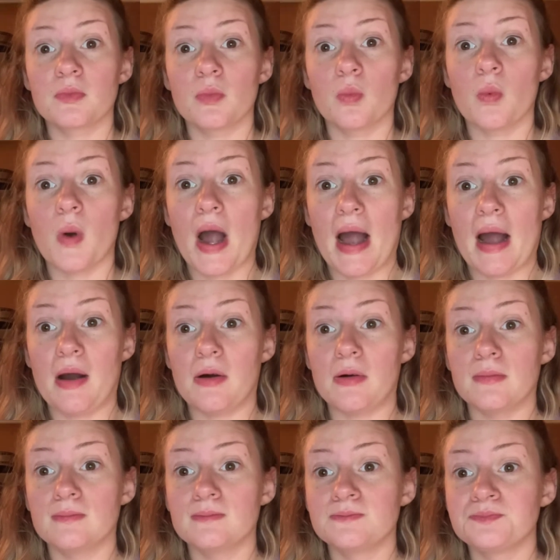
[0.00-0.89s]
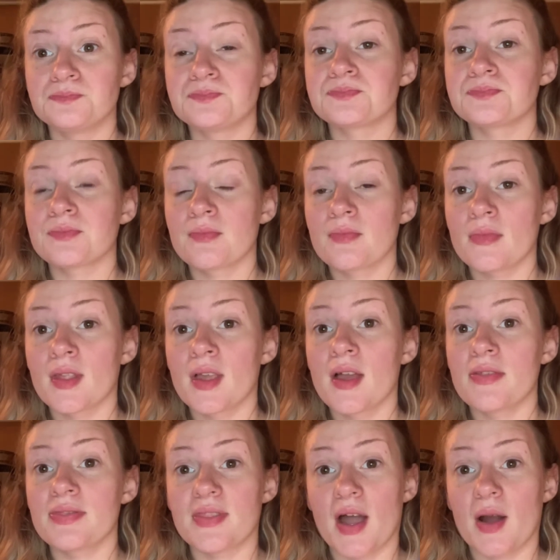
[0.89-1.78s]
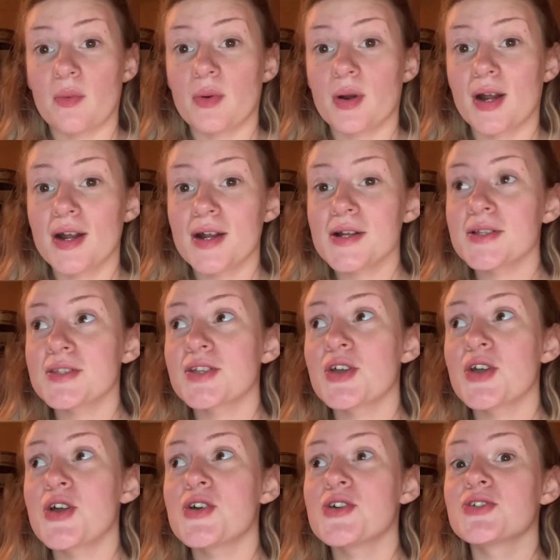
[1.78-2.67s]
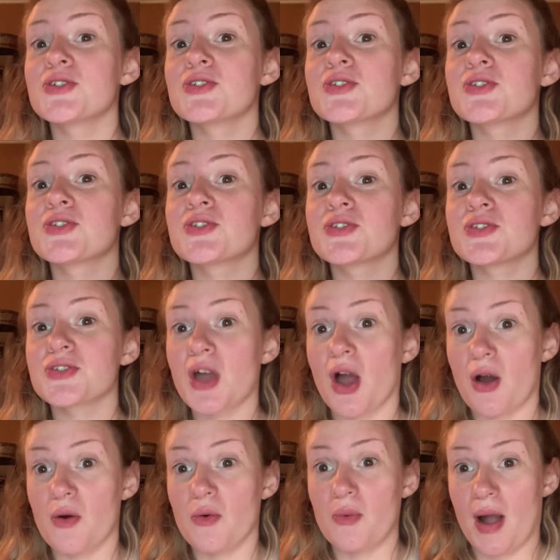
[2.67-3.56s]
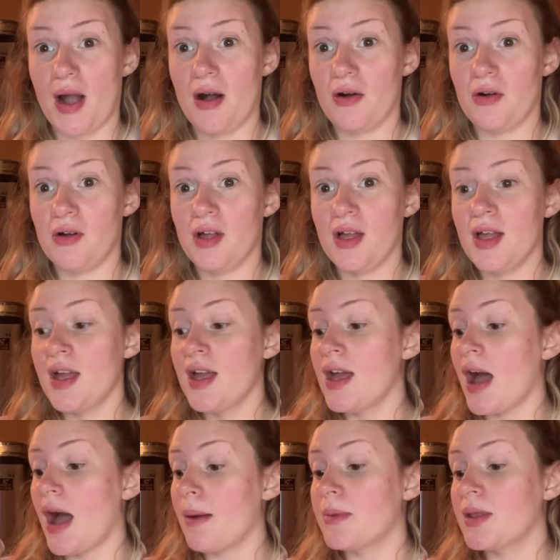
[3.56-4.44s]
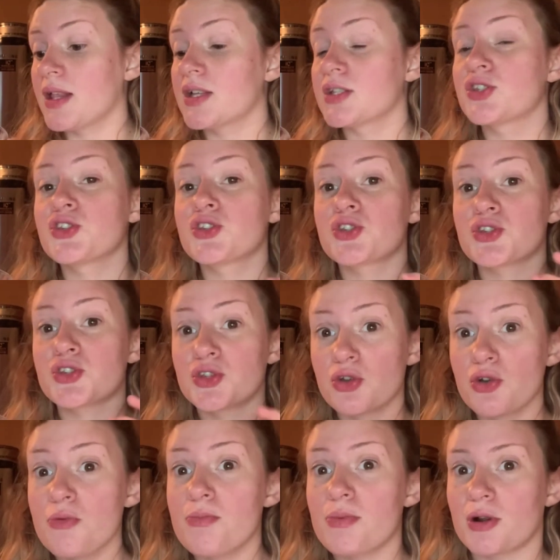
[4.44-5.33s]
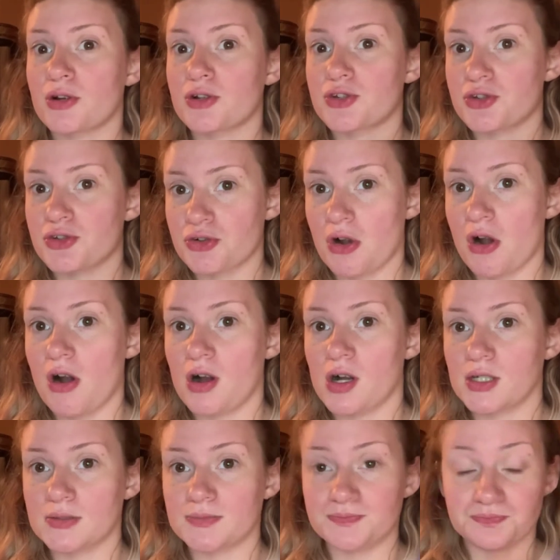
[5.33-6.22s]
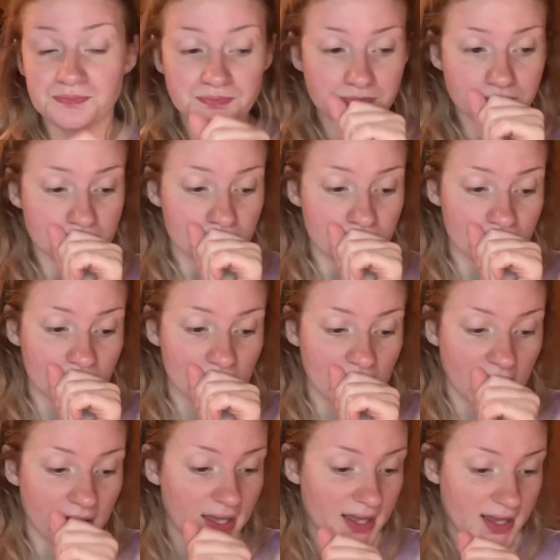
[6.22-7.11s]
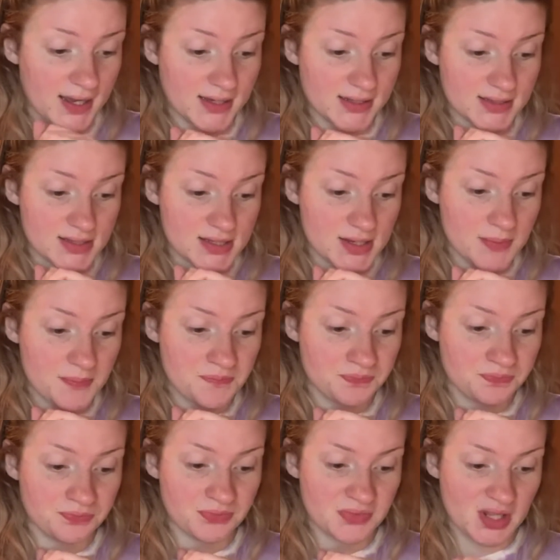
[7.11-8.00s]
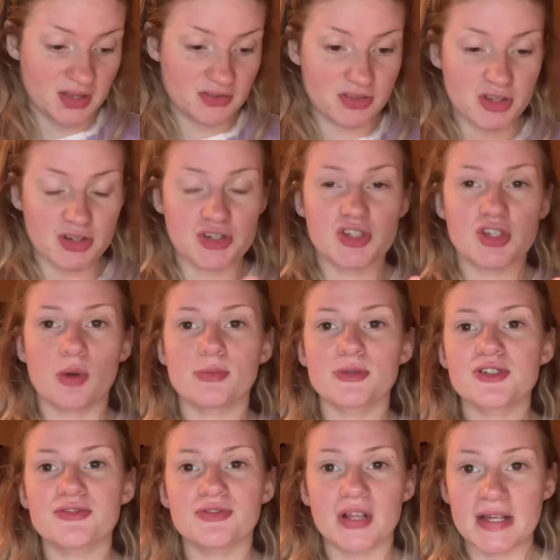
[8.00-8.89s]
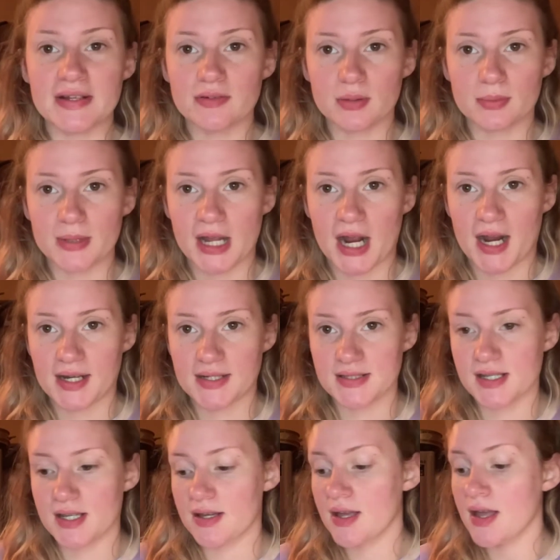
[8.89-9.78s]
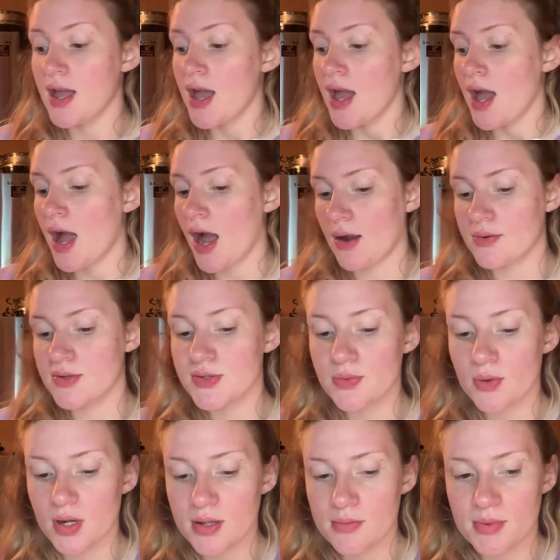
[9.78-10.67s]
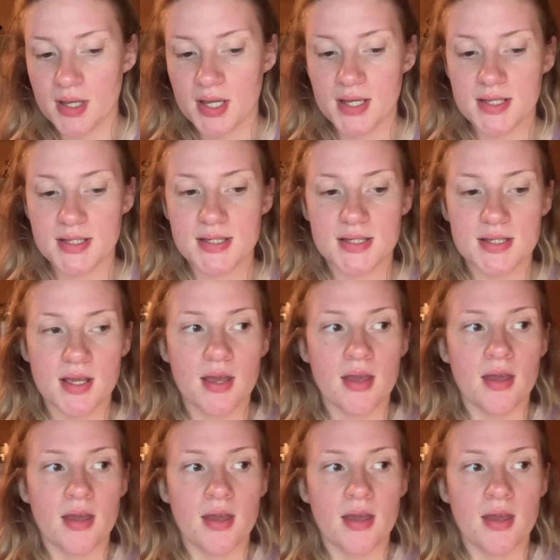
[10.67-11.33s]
Wow, that worked so well. I mean, it's super strong and there's so much flavor behind it. I was worried because